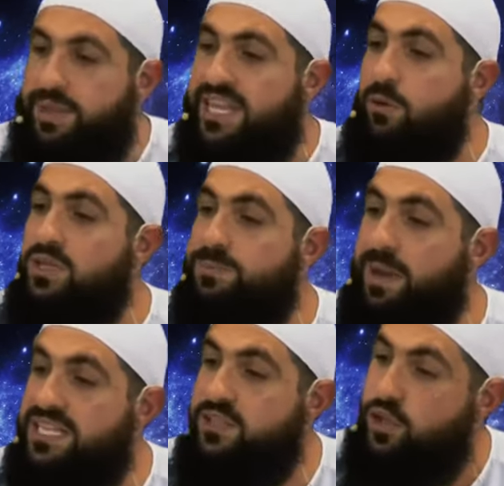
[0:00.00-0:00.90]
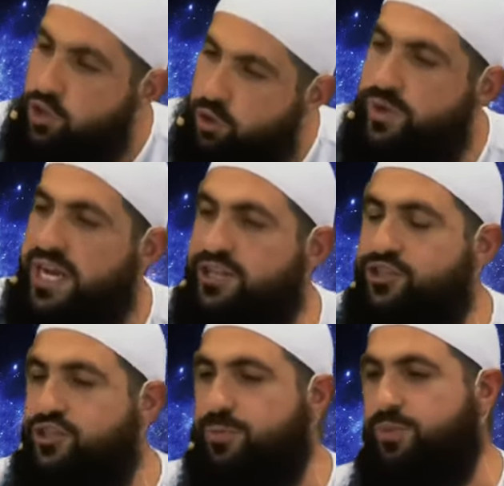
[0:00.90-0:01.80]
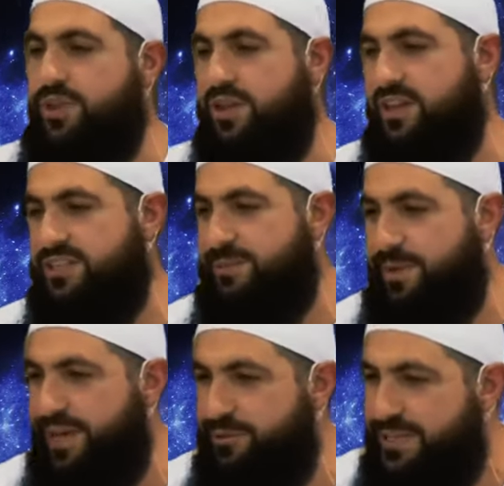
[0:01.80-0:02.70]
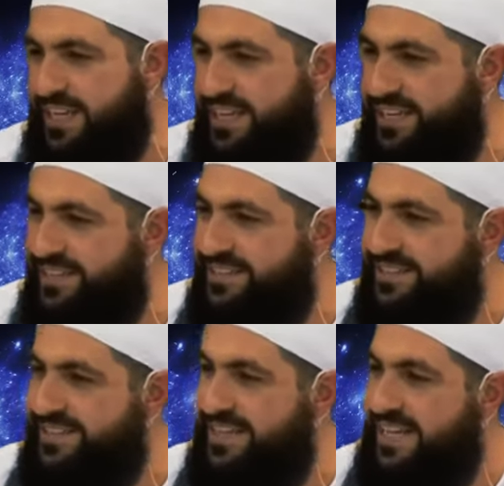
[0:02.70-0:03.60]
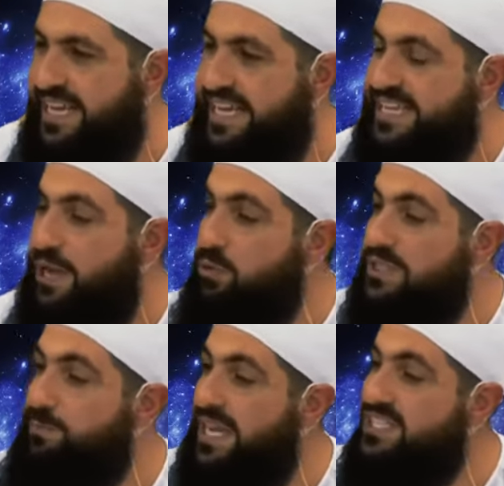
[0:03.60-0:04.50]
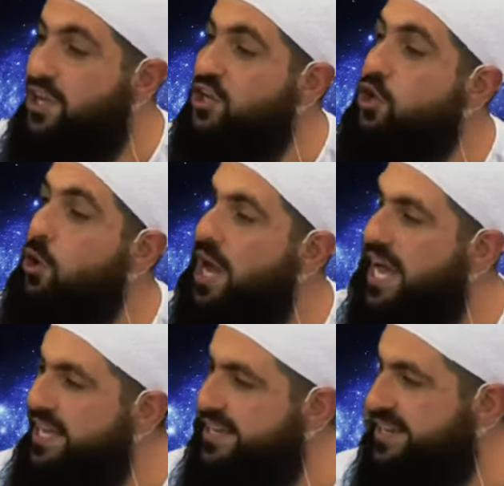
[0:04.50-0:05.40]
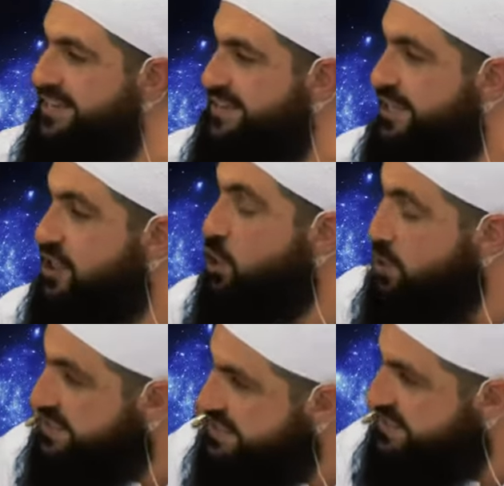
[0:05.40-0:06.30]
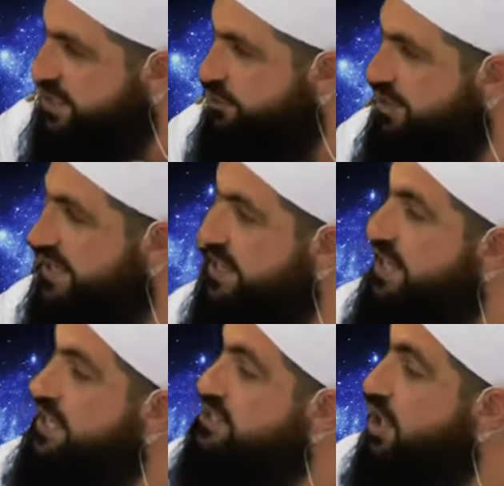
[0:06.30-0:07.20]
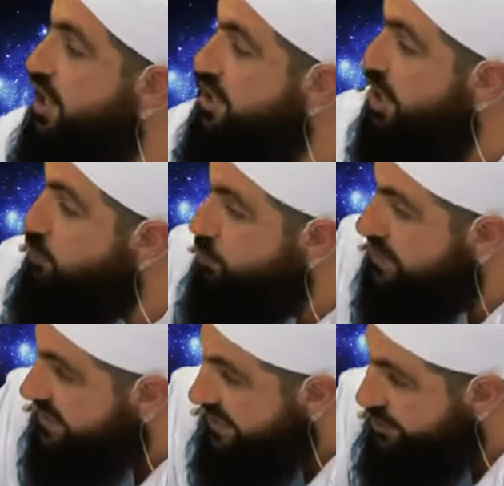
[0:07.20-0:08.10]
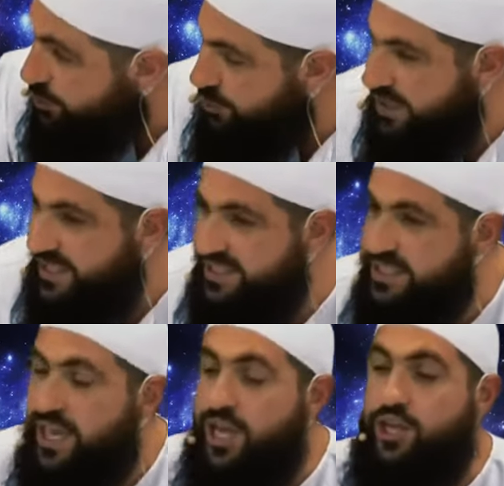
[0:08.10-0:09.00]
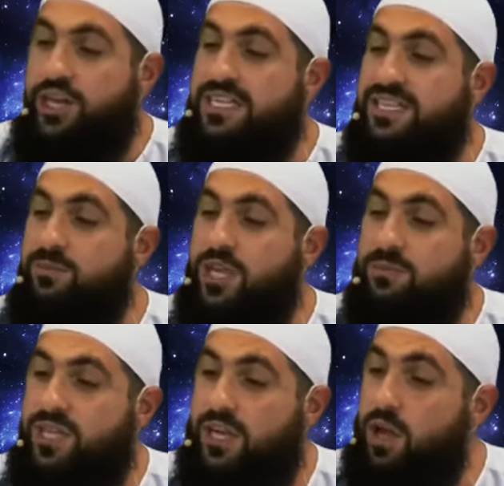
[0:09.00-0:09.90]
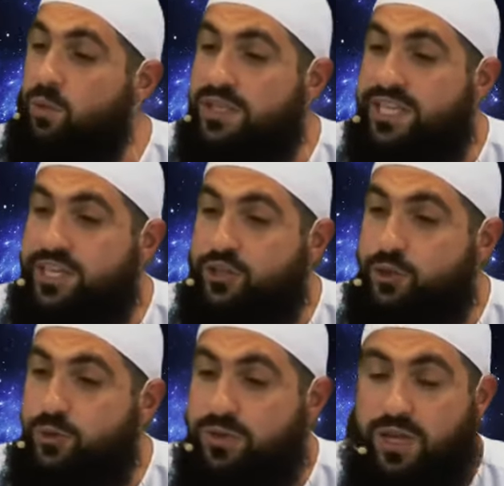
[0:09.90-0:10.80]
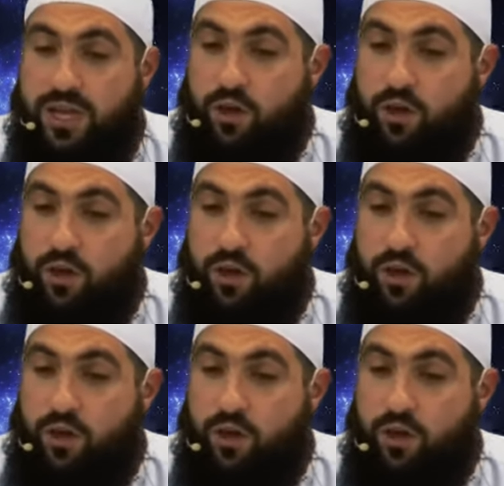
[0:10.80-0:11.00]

But that was based on your relationship with Allah subhanahu wa ta'ala. That was based on your hunger, your sincerity. So Allah will teach you things. You know, sometimes Allah will teach you